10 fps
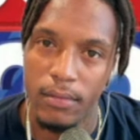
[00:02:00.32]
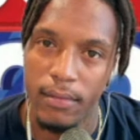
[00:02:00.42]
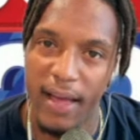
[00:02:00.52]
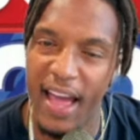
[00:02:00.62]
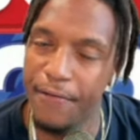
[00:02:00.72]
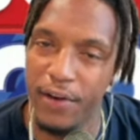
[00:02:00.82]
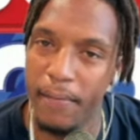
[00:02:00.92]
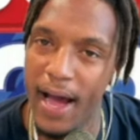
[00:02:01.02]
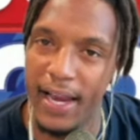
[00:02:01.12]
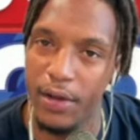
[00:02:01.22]

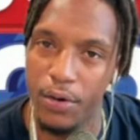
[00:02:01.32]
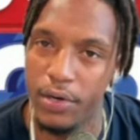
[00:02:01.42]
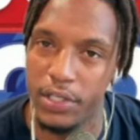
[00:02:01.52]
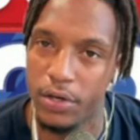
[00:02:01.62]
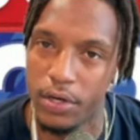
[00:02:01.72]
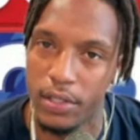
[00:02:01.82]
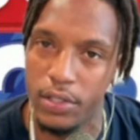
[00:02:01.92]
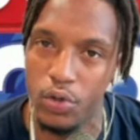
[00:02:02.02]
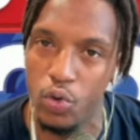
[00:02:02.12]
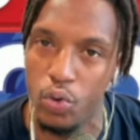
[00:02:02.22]
Everybody on the joint. The
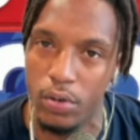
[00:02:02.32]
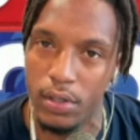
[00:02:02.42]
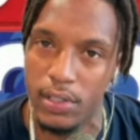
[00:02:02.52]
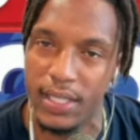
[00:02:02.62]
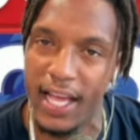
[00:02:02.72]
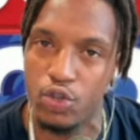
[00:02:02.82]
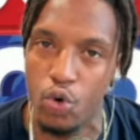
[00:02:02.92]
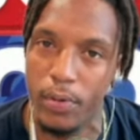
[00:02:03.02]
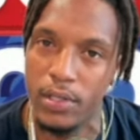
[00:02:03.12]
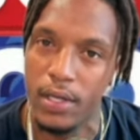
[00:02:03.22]
two state
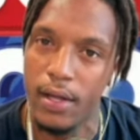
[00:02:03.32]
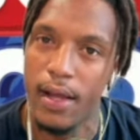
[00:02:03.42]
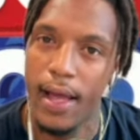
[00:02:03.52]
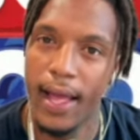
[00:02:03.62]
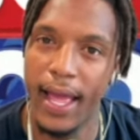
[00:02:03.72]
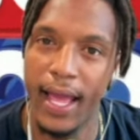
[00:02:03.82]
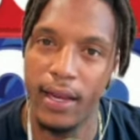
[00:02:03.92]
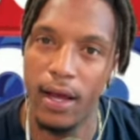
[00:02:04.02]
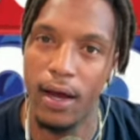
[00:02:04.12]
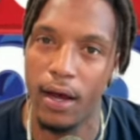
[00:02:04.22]
troopers and
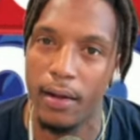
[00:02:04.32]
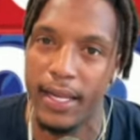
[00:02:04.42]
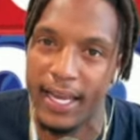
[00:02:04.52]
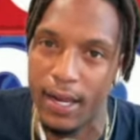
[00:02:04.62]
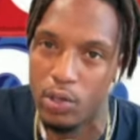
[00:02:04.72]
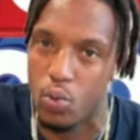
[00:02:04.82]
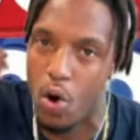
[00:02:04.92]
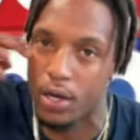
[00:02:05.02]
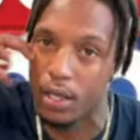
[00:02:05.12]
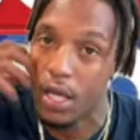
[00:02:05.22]
the uh, nigga that was
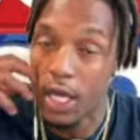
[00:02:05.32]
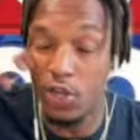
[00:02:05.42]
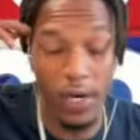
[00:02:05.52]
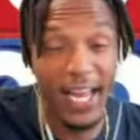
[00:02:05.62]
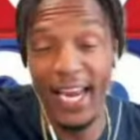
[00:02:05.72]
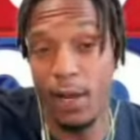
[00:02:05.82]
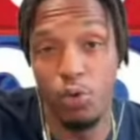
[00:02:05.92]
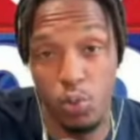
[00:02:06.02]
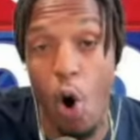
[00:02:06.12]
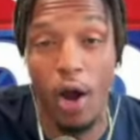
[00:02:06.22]
walking. So the nigga that was
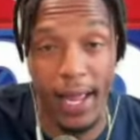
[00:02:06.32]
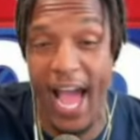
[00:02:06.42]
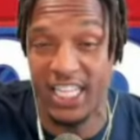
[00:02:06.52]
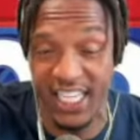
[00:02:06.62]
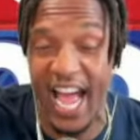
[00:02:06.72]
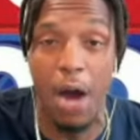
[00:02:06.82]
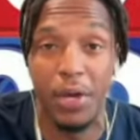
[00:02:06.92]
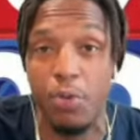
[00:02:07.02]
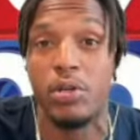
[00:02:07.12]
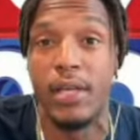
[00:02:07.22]
walking actually got what
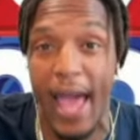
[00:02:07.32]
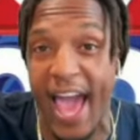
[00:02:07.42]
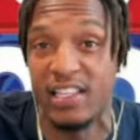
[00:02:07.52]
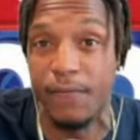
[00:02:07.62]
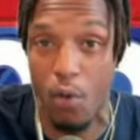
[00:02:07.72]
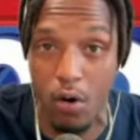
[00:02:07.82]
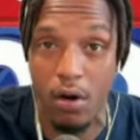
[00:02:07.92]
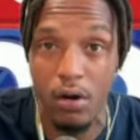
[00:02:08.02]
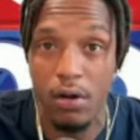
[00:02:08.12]
he was asking for.